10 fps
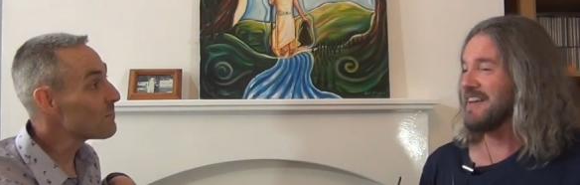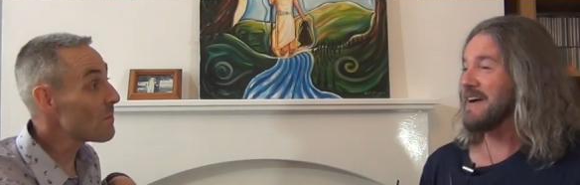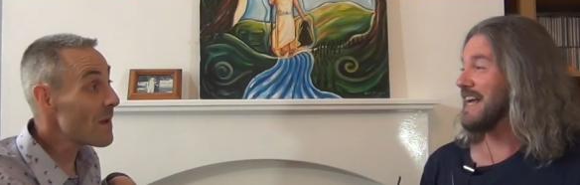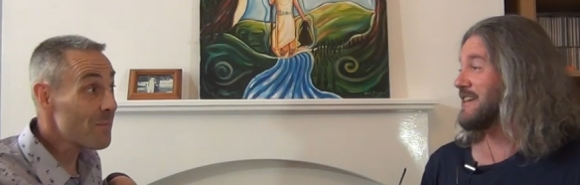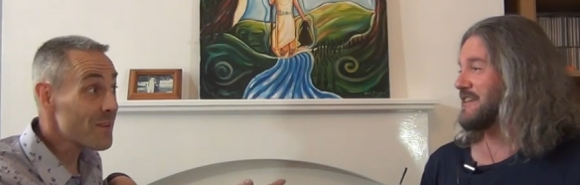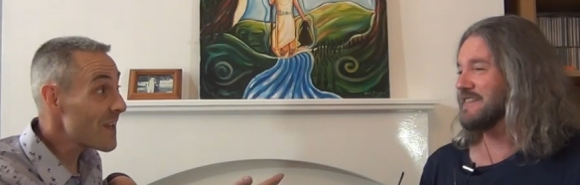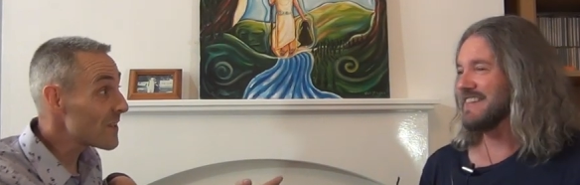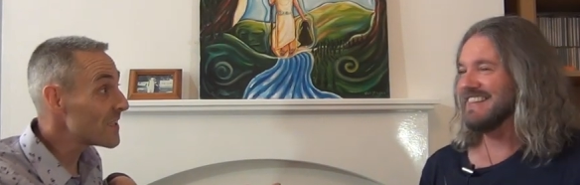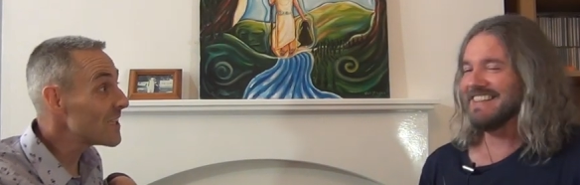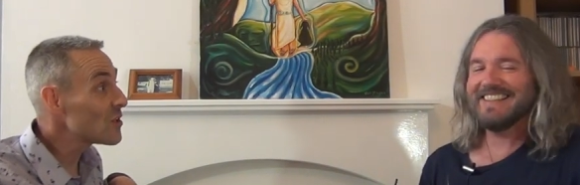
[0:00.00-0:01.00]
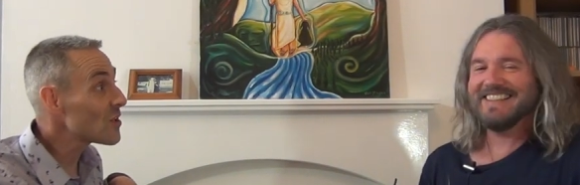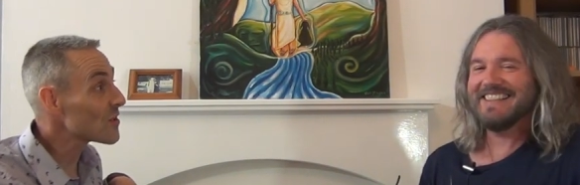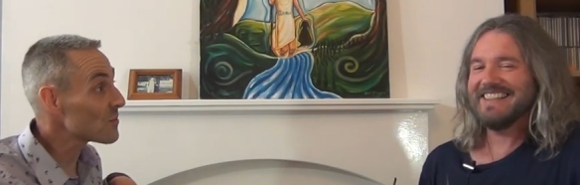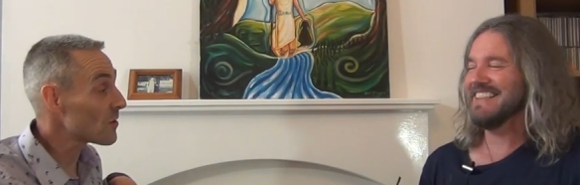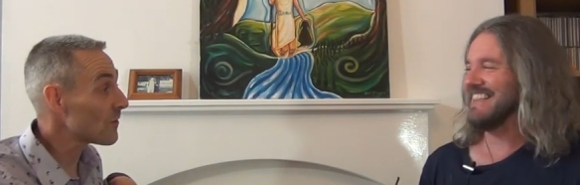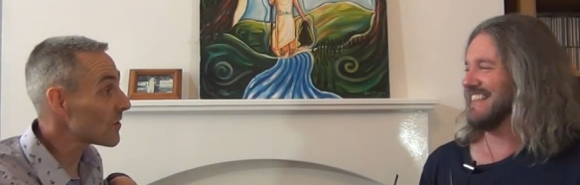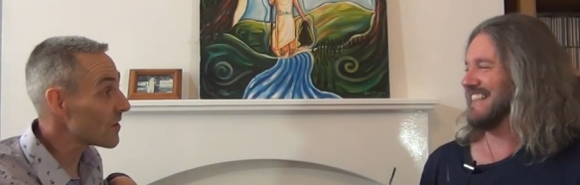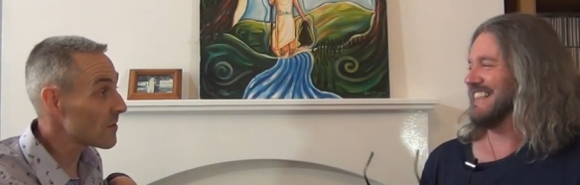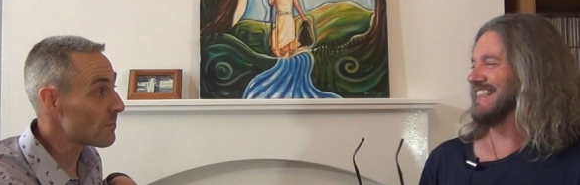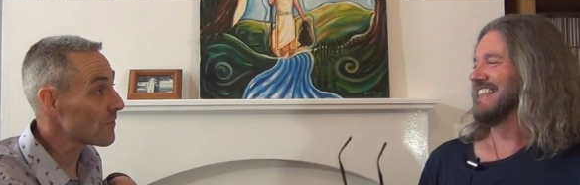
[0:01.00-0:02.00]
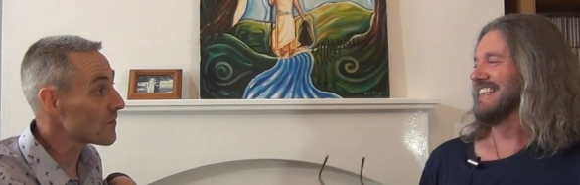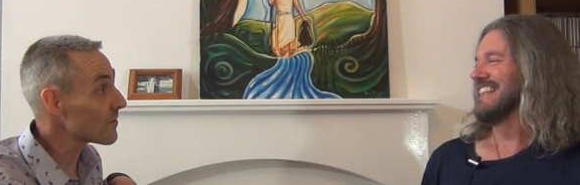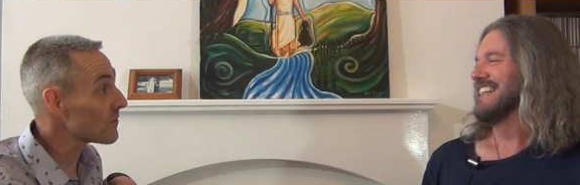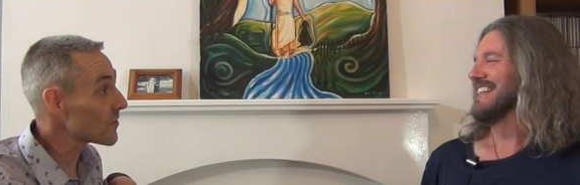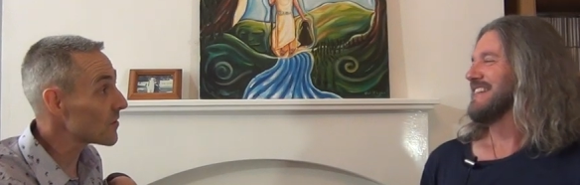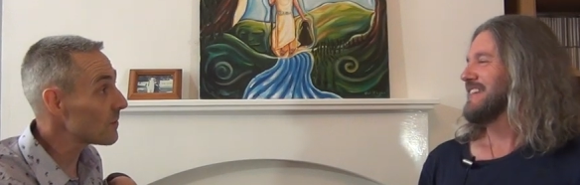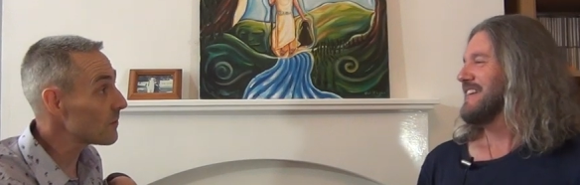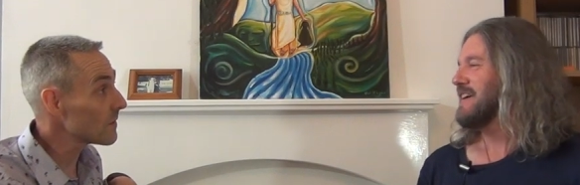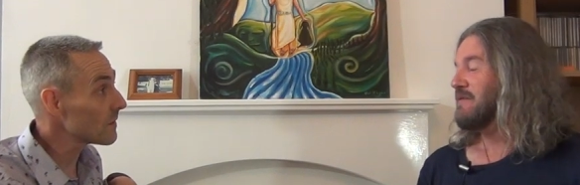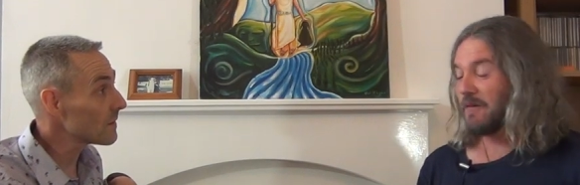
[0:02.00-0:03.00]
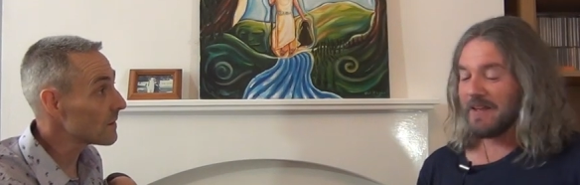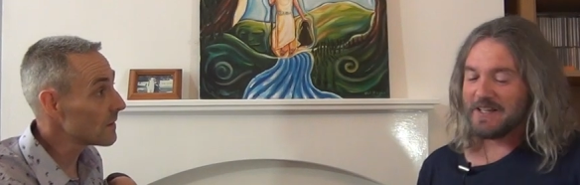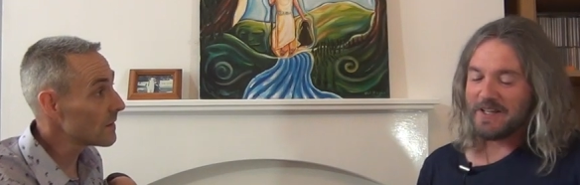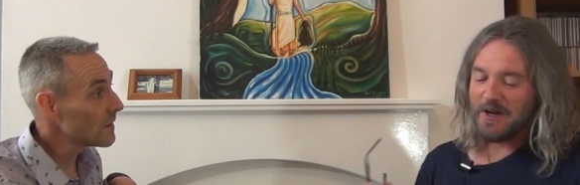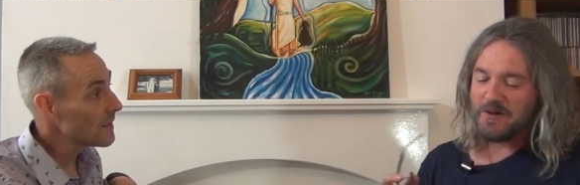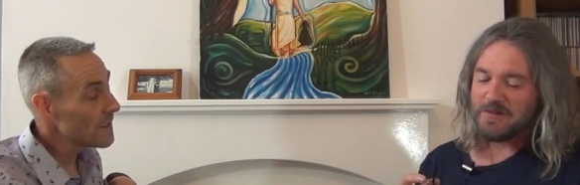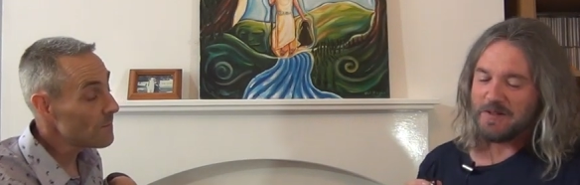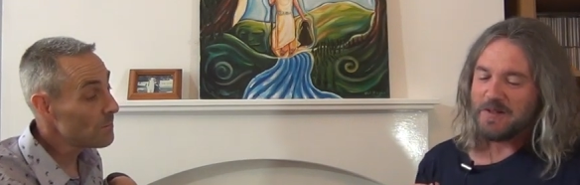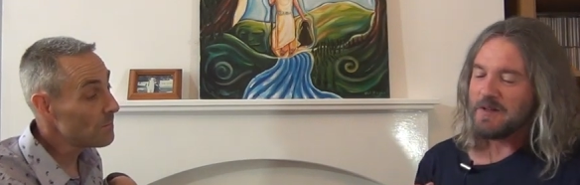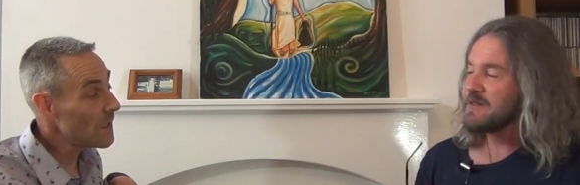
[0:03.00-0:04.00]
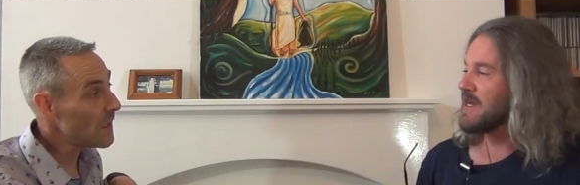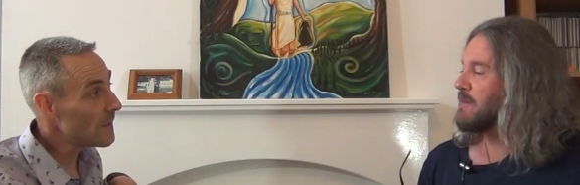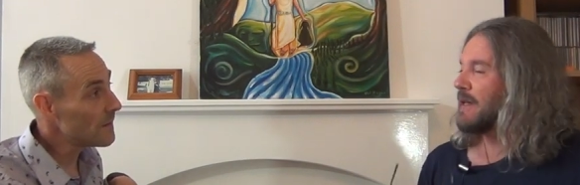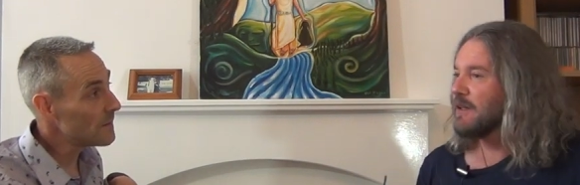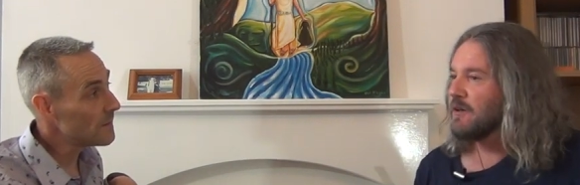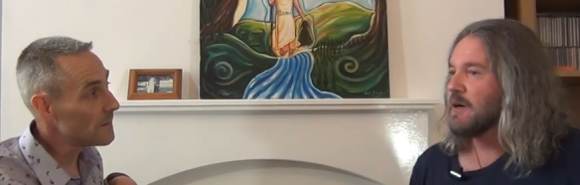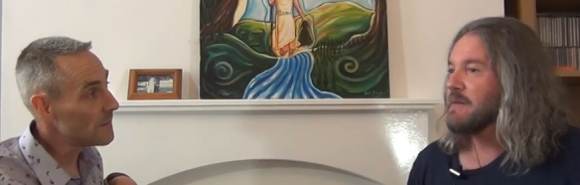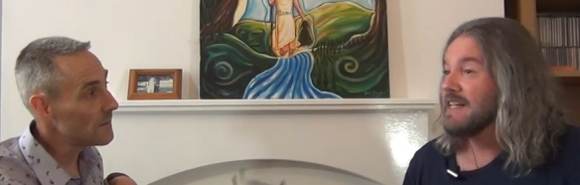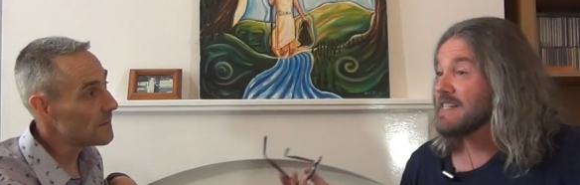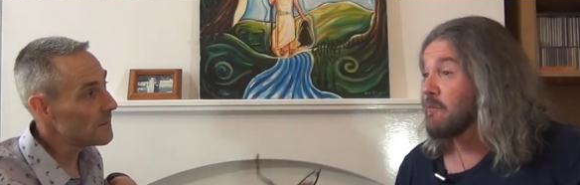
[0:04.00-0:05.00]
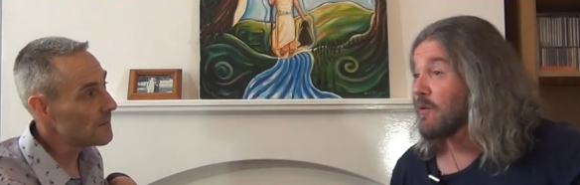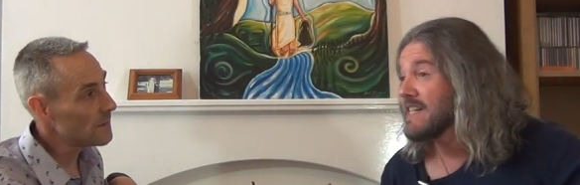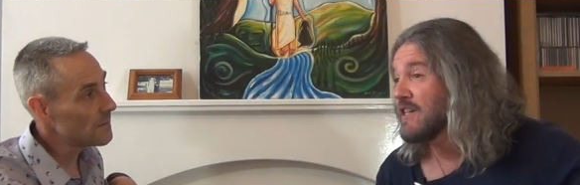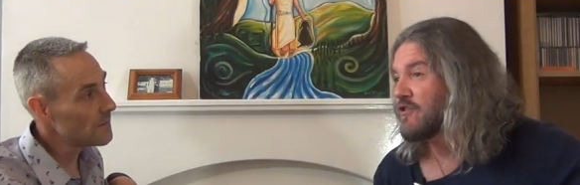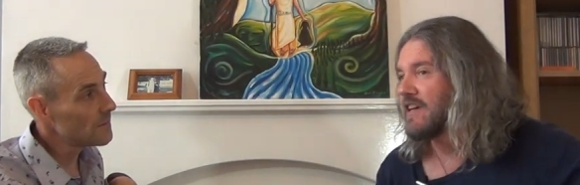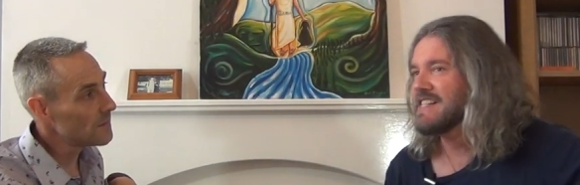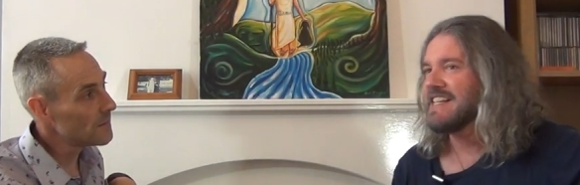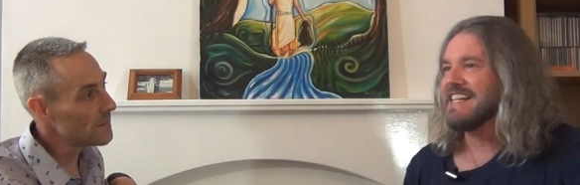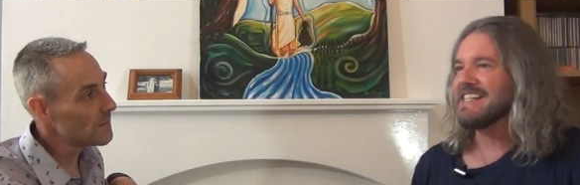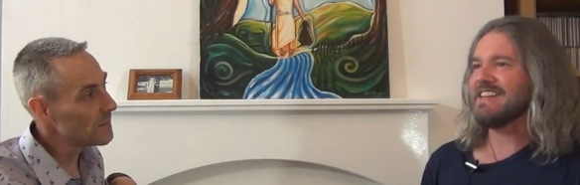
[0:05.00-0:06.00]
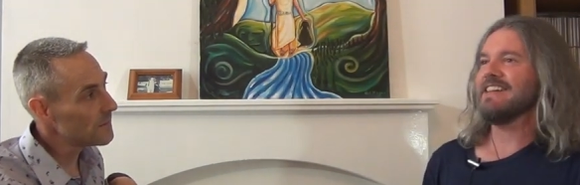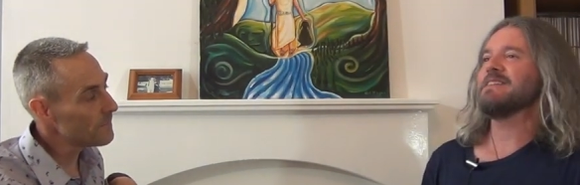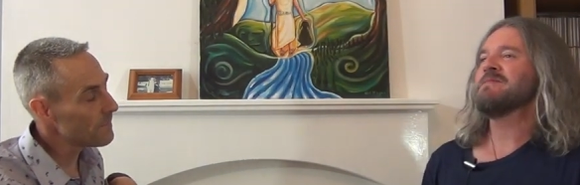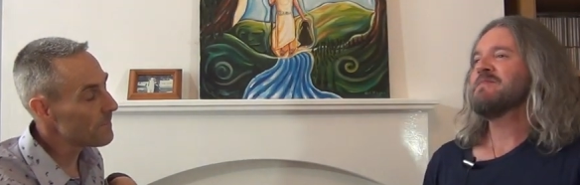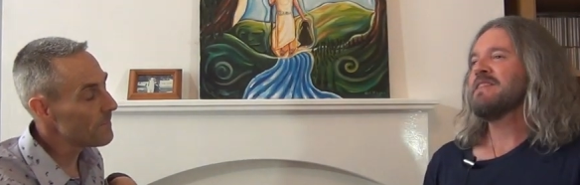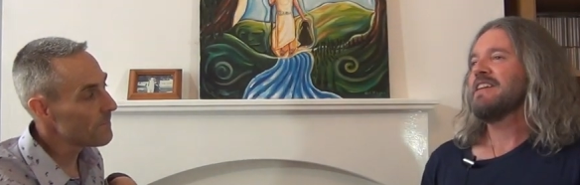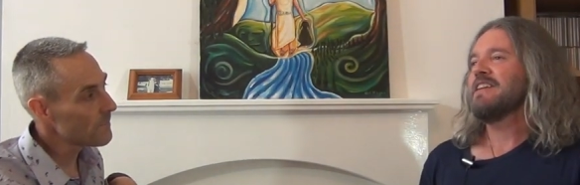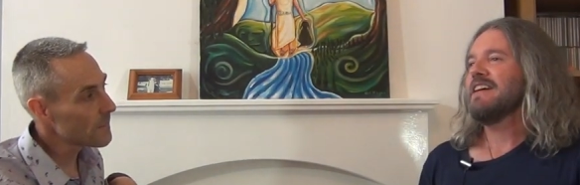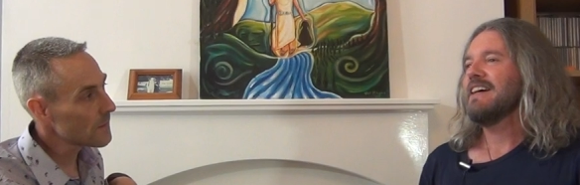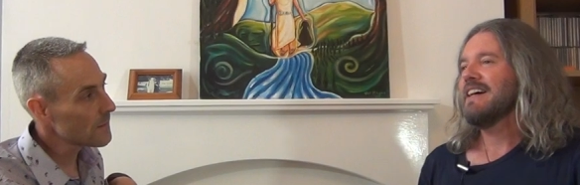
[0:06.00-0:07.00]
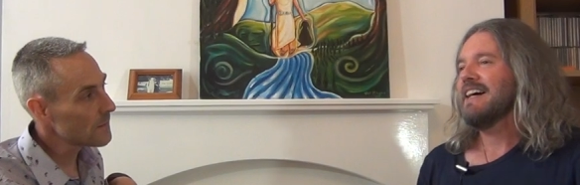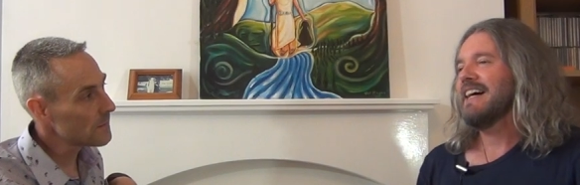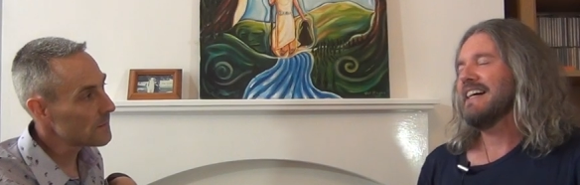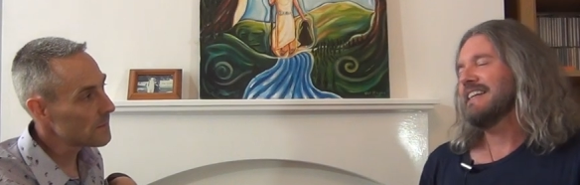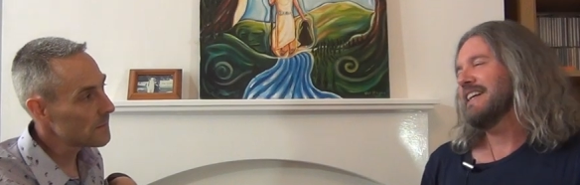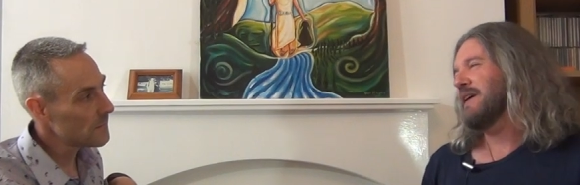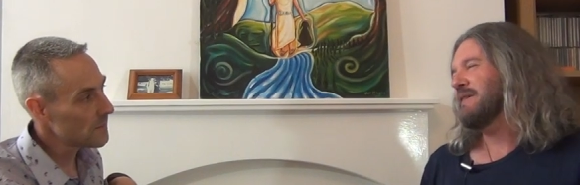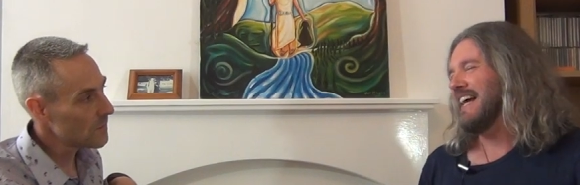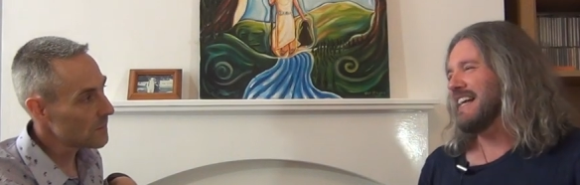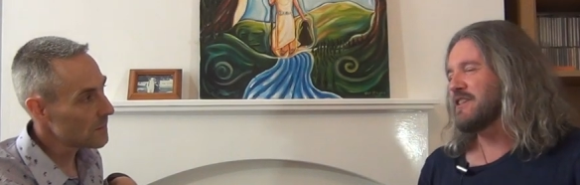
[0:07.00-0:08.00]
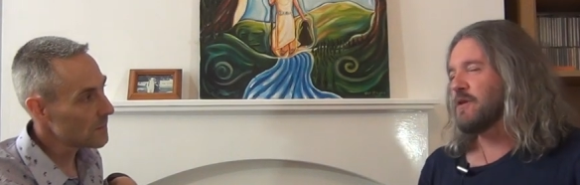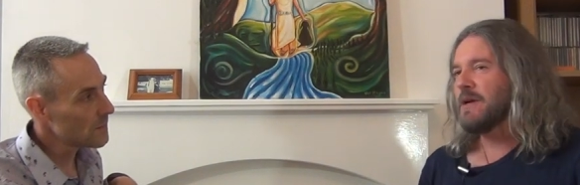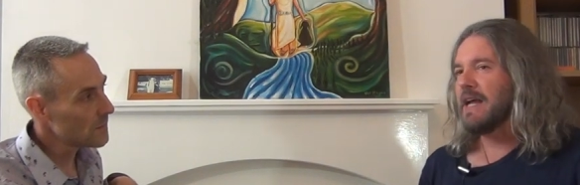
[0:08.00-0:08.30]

Speaker 1: but maybe they're the ninja, the brother, the brothers of the
Speaker 2: serpent. Well, there you go. Because I mean, look, I mean, what's interesting is that you know I'm getting too